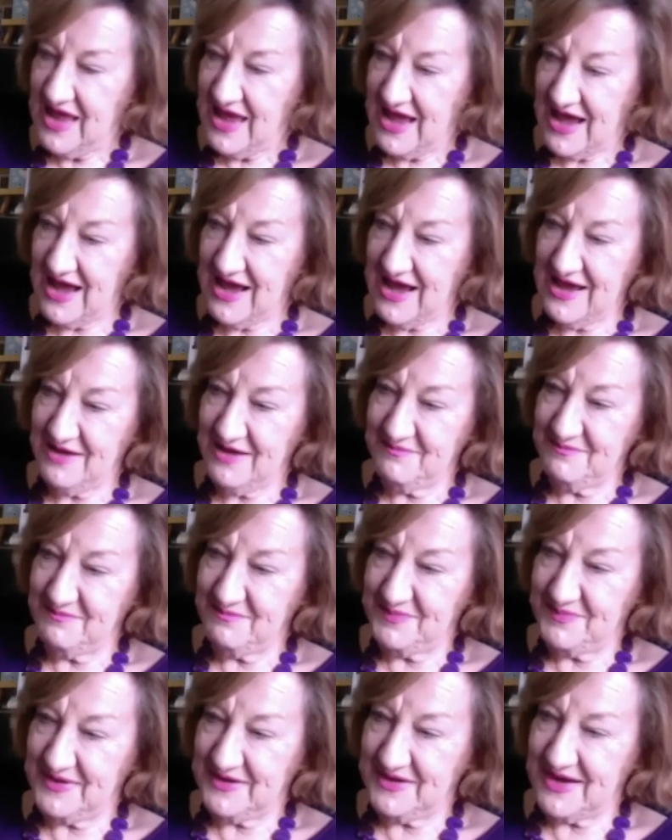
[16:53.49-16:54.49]

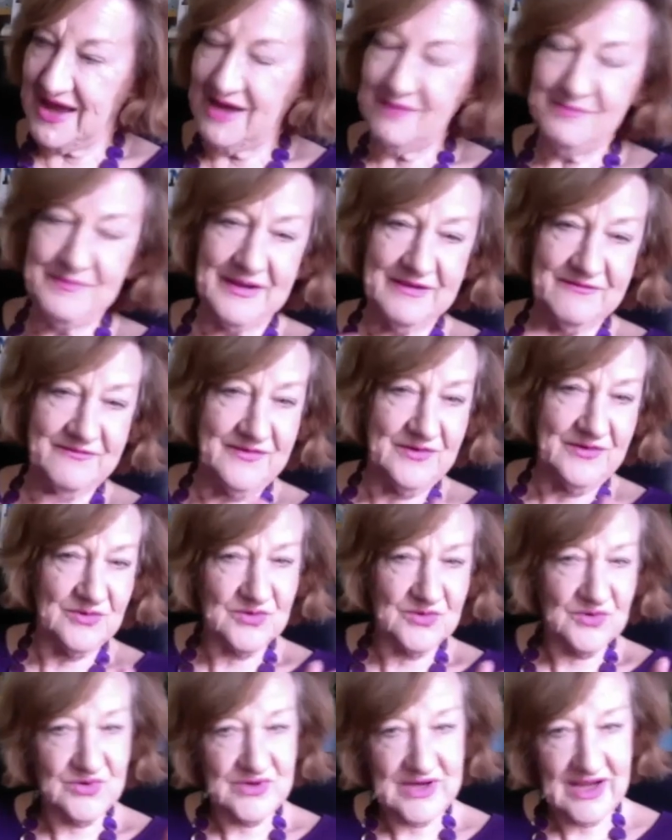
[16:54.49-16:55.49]
But outback feral
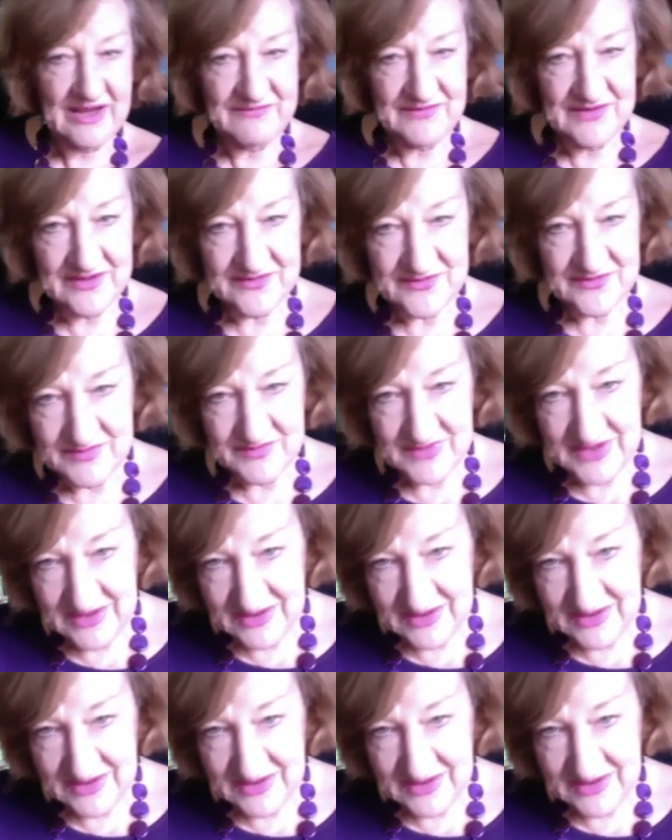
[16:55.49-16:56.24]
could have another meaning.